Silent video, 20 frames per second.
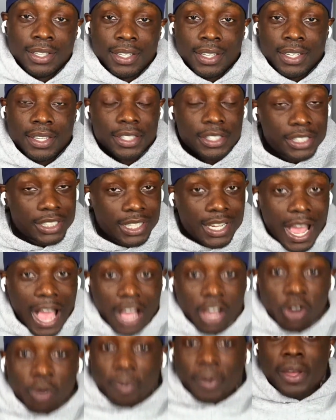and the
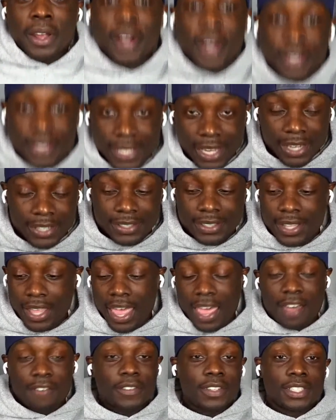Chicago Bears
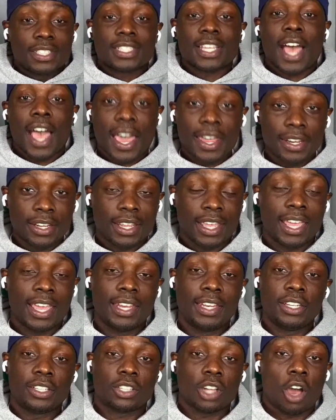have decided
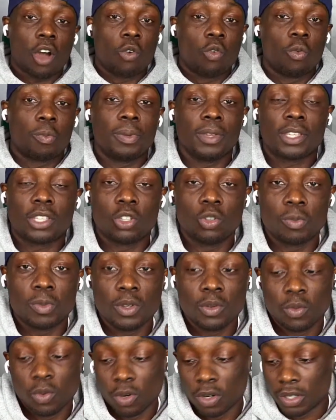Andy Dalton will be
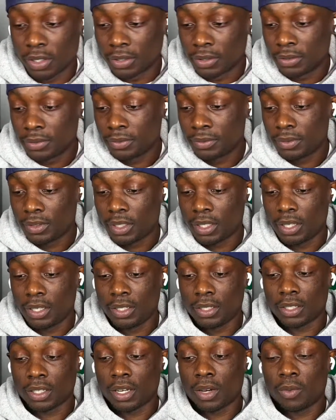QB1.
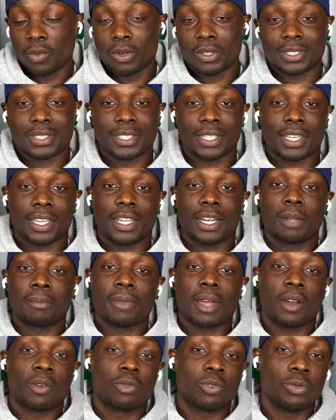And once again, I'm
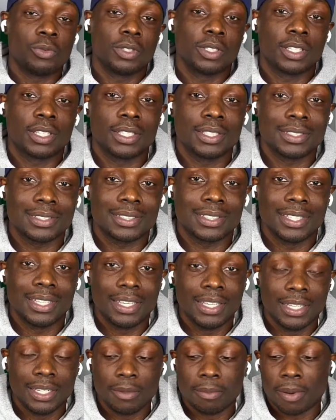not rooting against
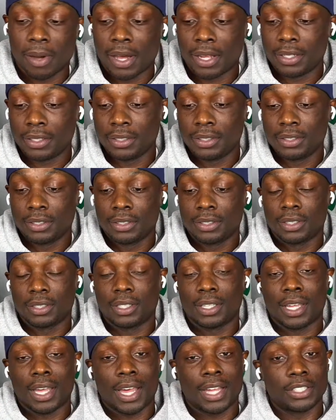anybody.
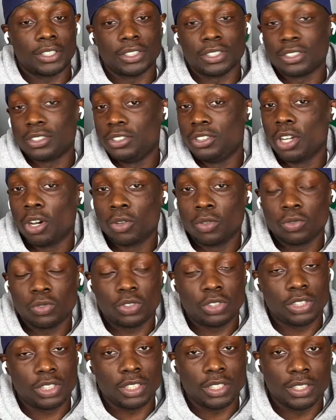I just don't
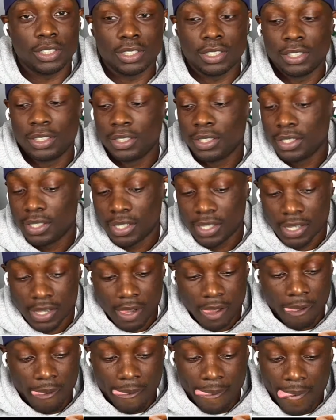see.
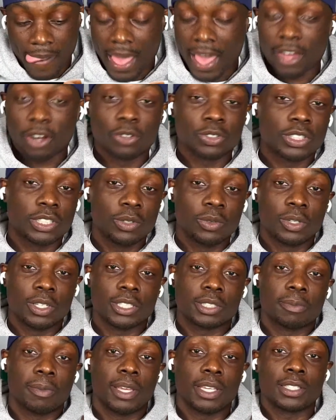I don't see where
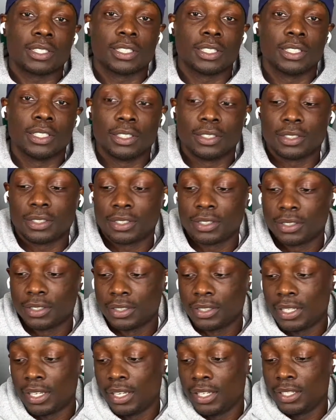this makes sense.
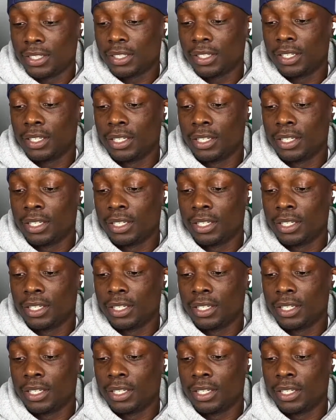And